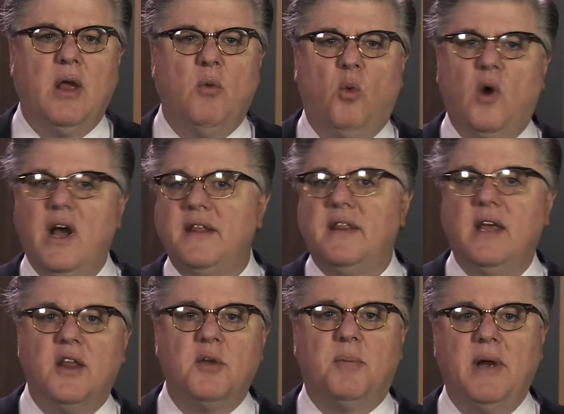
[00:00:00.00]
what
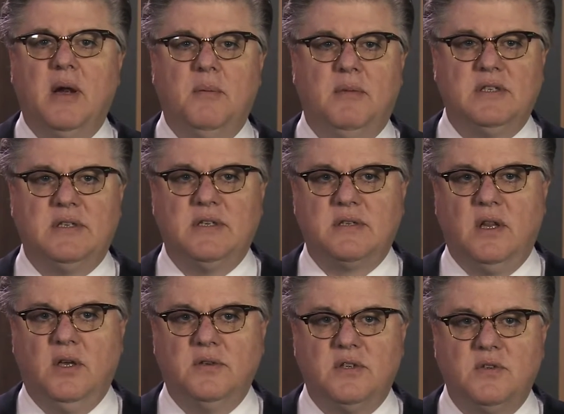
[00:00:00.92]
the other parent must
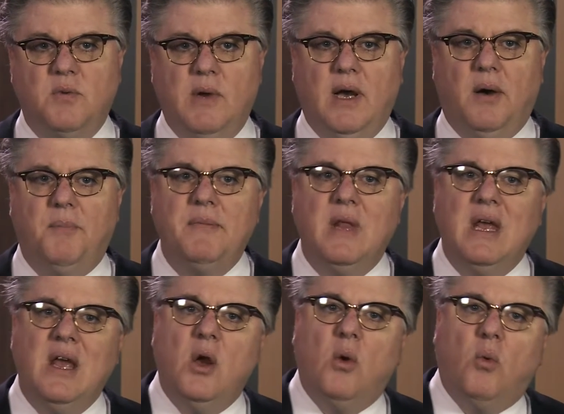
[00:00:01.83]
disclose as well.
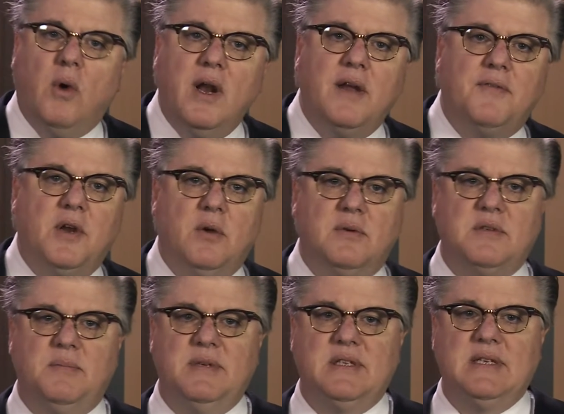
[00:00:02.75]
What if there was
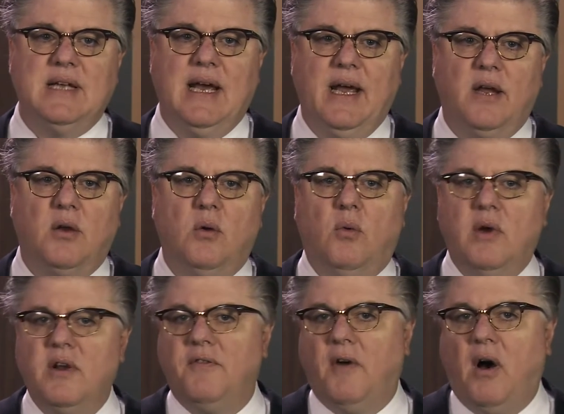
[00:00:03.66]
a mistake?
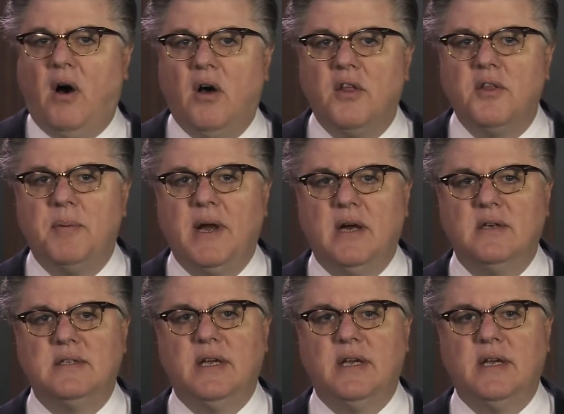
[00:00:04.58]
What if all the parent's